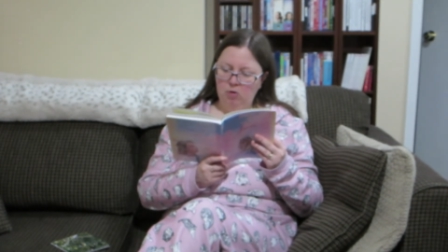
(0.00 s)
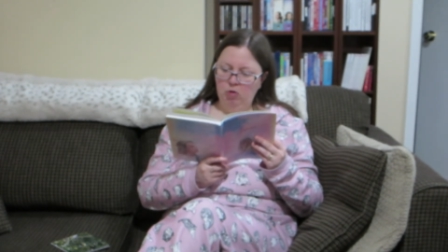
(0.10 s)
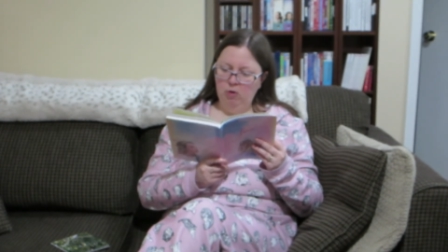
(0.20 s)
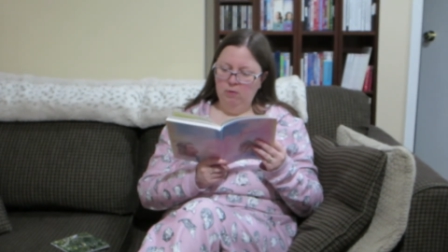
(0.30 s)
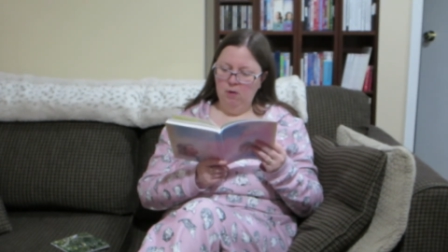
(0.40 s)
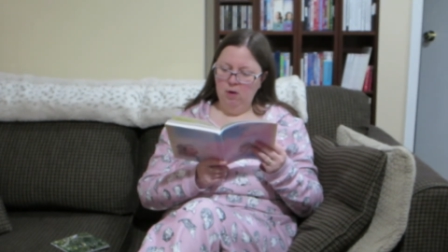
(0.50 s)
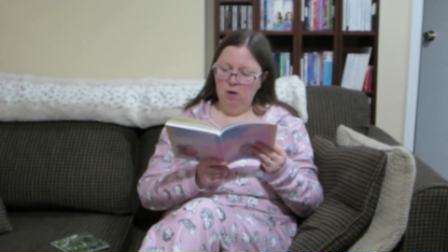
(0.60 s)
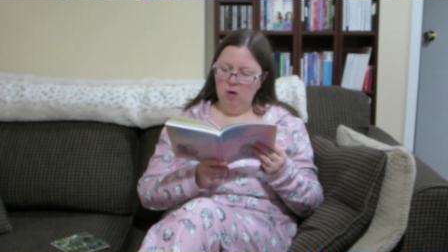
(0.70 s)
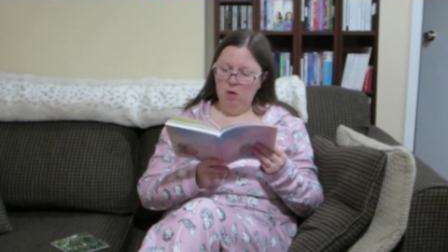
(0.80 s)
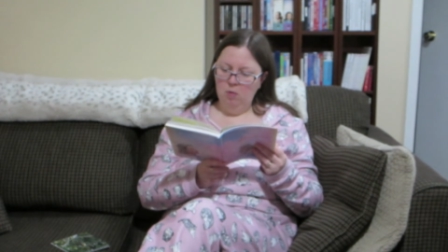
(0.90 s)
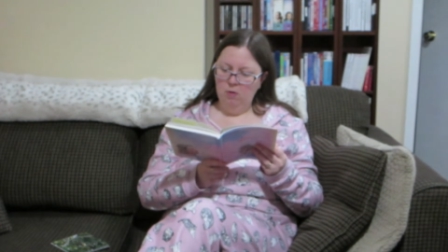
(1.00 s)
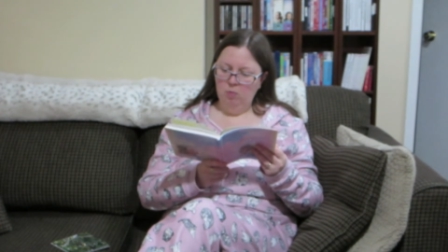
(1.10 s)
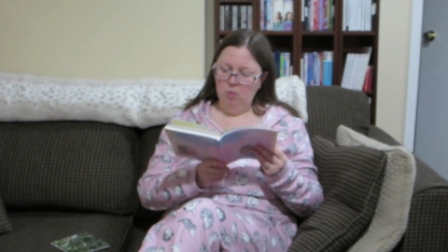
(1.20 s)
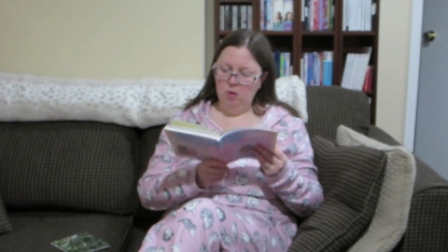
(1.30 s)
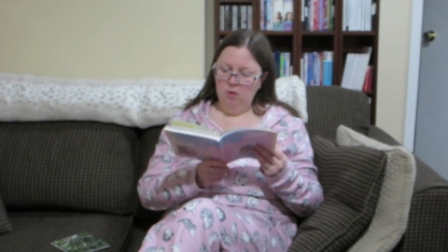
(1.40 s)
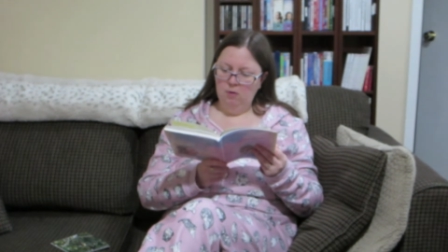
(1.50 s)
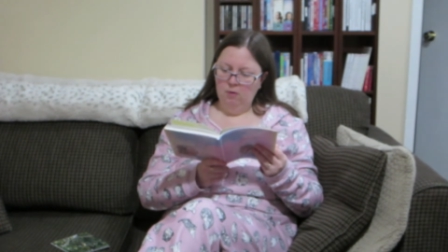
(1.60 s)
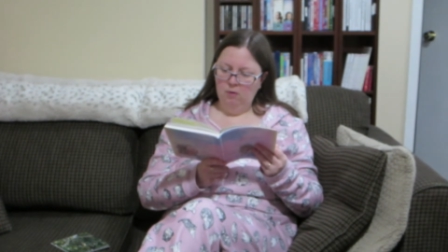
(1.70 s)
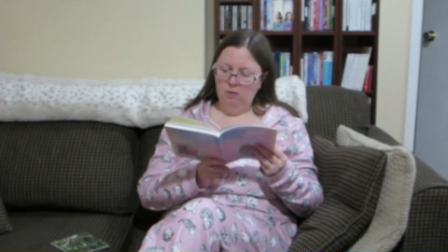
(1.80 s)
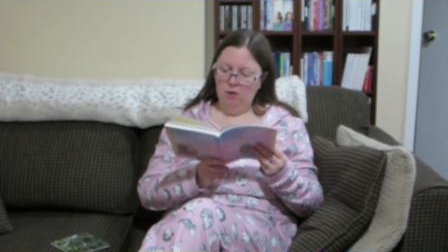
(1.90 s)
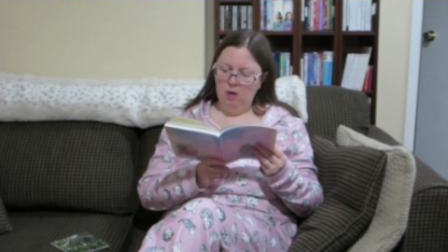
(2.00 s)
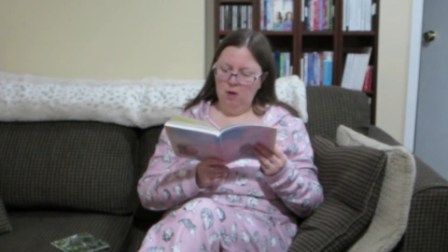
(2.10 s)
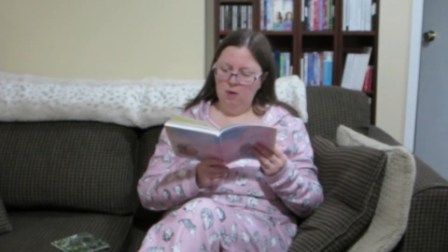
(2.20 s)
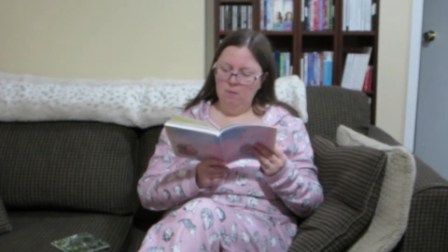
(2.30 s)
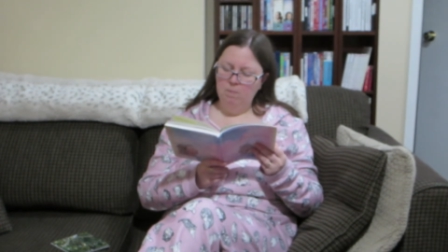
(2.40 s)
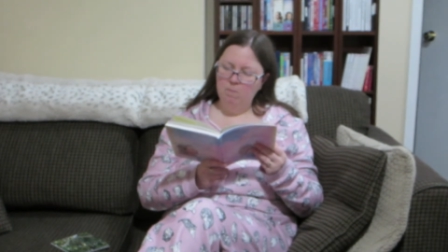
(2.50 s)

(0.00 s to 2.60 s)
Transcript: just like I always wanted to see.